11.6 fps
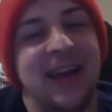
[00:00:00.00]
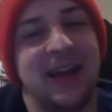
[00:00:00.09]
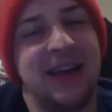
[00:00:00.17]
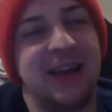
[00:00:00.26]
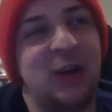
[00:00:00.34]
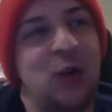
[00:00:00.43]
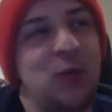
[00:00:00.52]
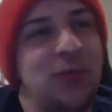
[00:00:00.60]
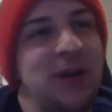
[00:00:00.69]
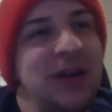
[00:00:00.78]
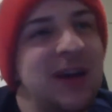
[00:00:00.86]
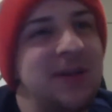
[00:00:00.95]
You
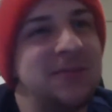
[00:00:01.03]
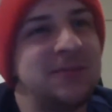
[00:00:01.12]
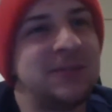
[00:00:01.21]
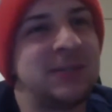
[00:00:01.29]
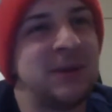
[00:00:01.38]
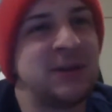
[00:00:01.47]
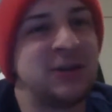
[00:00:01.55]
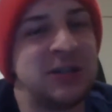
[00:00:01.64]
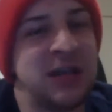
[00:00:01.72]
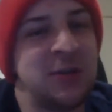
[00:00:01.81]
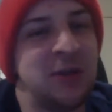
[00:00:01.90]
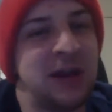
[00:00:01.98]
bring up Spencer
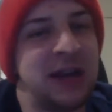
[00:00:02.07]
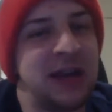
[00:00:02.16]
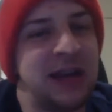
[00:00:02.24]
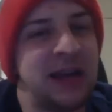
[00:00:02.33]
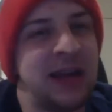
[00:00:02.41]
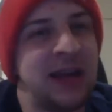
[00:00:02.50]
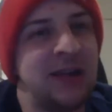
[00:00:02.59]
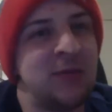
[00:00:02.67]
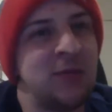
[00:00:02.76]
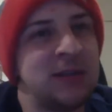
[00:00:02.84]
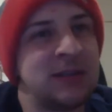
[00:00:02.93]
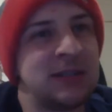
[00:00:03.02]
Dinwiddie, he
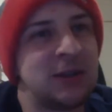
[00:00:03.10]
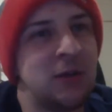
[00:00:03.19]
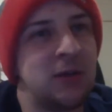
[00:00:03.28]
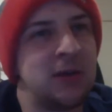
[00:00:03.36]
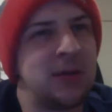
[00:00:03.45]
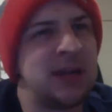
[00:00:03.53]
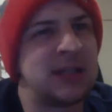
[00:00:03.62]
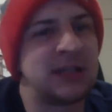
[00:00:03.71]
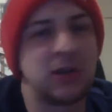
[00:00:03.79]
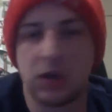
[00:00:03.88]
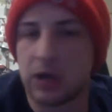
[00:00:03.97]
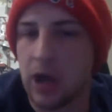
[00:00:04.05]
was going to be considered
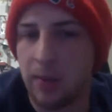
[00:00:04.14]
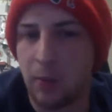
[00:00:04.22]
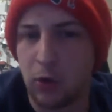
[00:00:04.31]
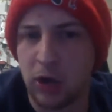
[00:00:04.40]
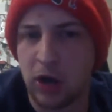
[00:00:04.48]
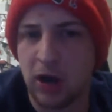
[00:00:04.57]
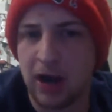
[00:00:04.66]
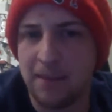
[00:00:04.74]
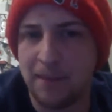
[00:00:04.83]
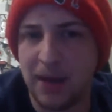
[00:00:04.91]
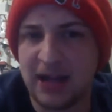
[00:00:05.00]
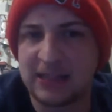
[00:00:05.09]
a combo guard at
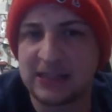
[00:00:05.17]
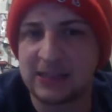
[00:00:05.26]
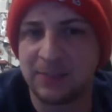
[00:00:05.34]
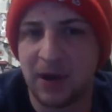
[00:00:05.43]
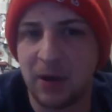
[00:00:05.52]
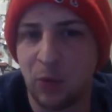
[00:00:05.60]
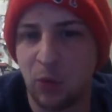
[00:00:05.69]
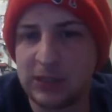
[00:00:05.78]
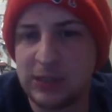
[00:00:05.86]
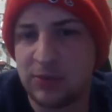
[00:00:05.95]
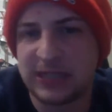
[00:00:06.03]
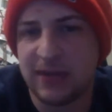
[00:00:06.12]
best, but once he
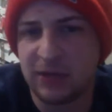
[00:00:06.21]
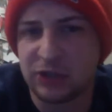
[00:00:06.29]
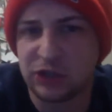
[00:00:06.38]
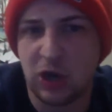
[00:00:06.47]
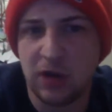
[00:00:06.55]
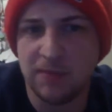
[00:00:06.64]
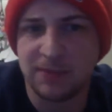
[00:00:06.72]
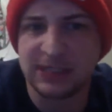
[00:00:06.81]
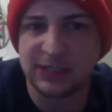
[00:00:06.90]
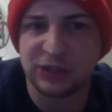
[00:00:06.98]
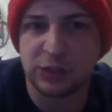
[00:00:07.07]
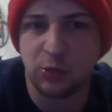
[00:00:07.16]
was given a starting
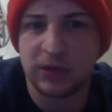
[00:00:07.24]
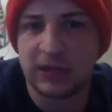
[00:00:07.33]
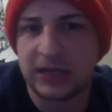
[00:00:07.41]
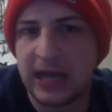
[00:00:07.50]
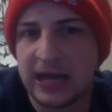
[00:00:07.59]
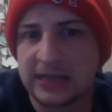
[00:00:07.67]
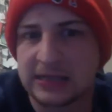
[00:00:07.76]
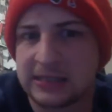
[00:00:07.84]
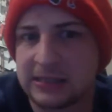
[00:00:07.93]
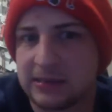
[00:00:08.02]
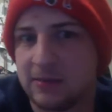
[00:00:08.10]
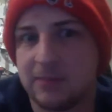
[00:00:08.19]
position with the Nets,
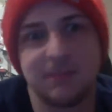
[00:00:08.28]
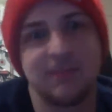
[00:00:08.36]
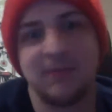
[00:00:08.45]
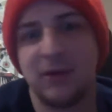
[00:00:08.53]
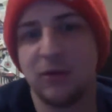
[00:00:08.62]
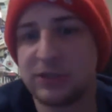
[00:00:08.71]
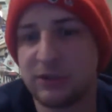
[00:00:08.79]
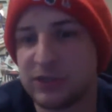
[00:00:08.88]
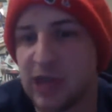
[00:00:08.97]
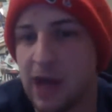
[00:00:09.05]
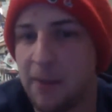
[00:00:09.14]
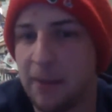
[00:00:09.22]
there was no
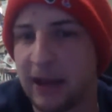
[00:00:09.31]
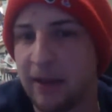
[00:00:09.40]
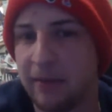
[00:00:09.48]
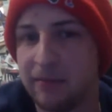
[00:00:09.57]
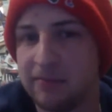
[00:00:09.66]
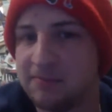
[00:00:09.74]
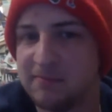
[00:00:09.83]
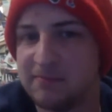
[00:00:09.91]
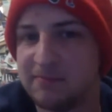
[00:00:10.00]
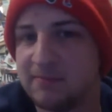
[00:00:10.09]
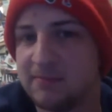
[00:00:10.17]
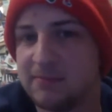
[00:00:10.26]
stopping him.
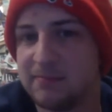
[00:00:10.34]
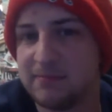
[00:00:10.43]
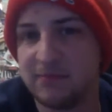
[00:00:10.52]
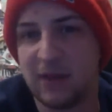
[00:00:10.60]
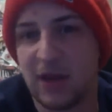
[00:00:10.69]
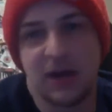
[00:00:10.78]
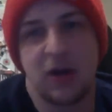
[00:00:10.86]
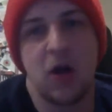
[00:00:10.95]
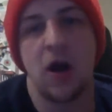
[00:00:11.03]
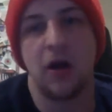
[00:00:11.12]
Not at all.